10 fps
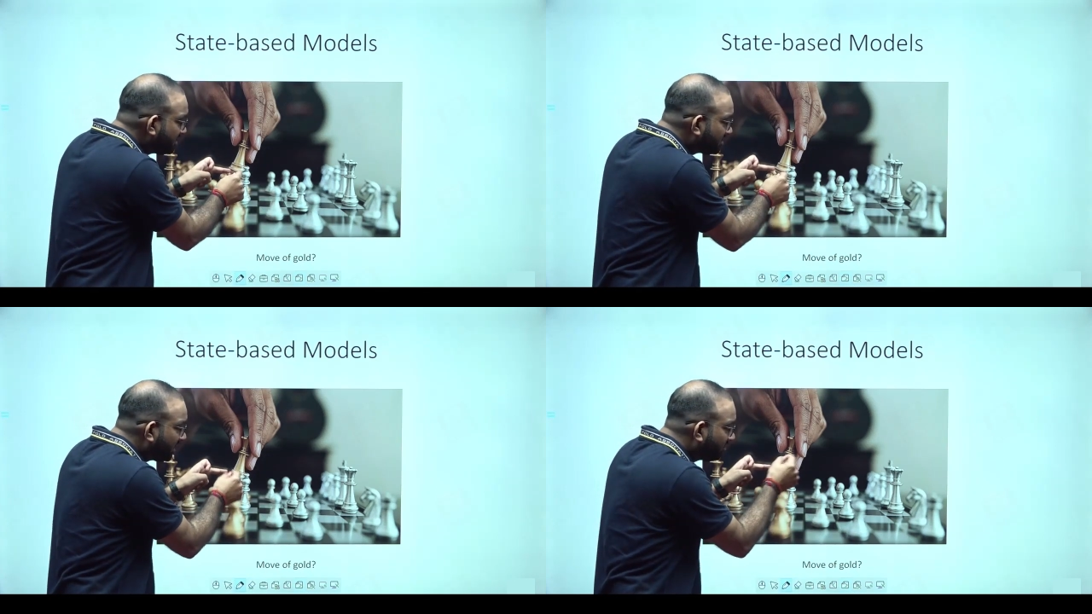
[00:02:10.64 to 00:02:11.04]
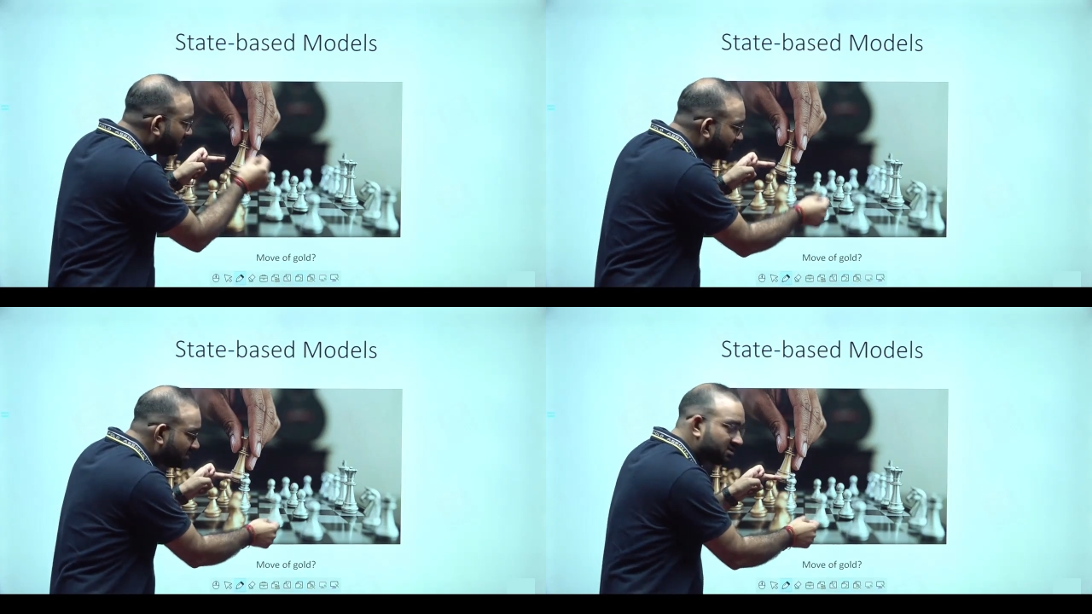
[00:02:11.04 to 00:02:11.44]
state to
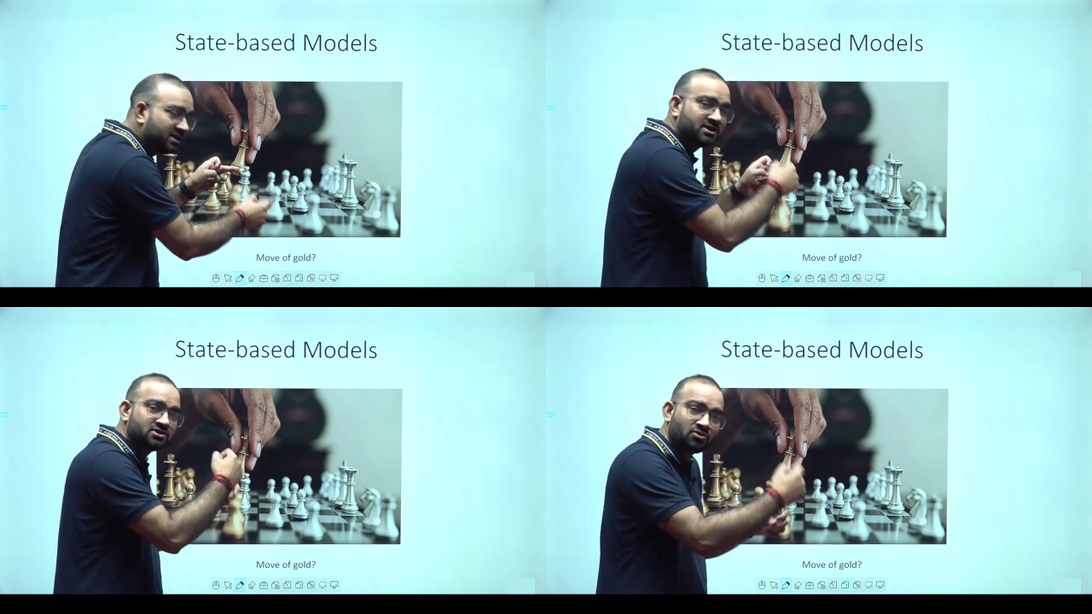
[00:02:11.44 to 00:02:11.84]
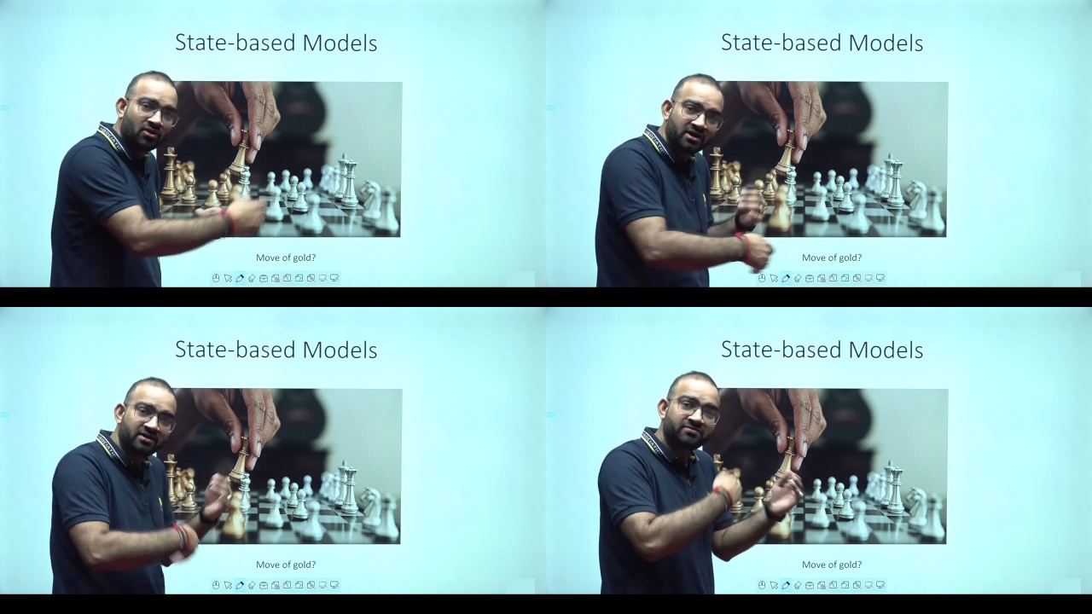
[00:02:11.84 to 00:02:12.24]
another state, this is
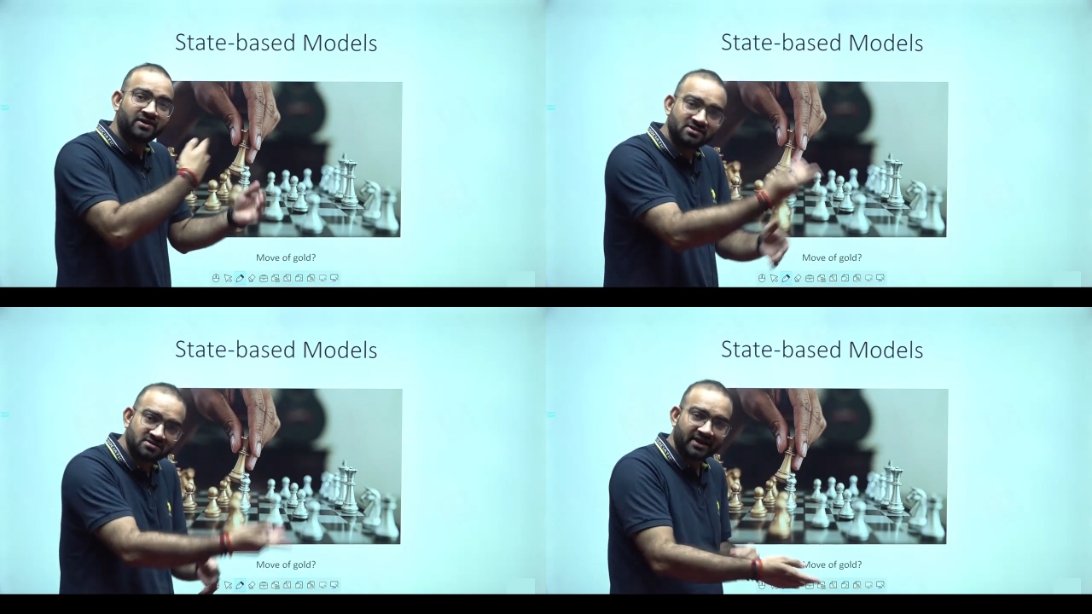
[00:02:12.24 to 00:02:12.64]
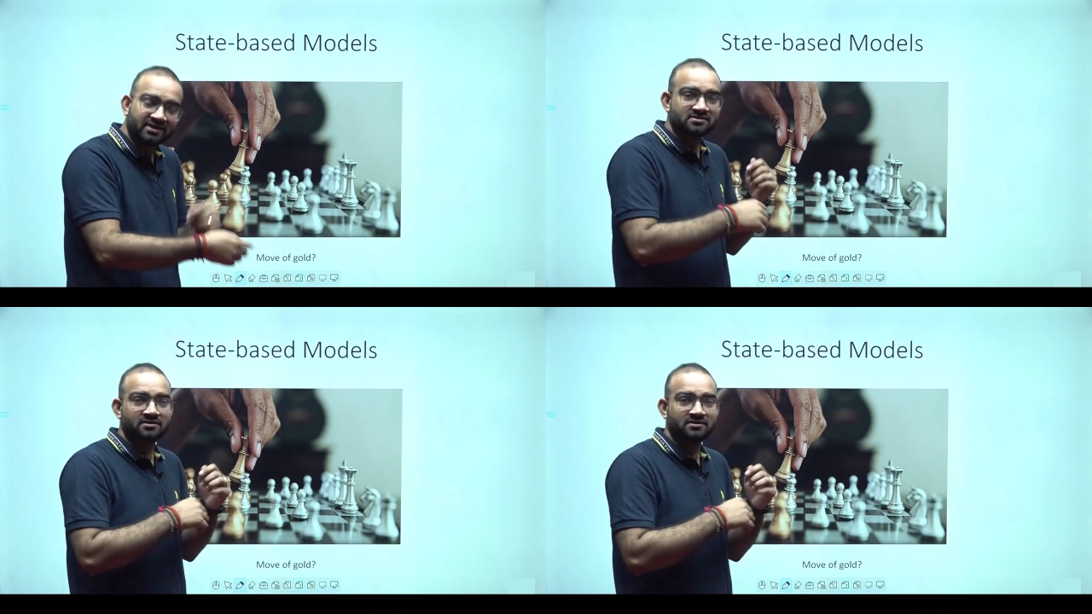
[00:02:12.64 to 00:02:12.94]
called different state.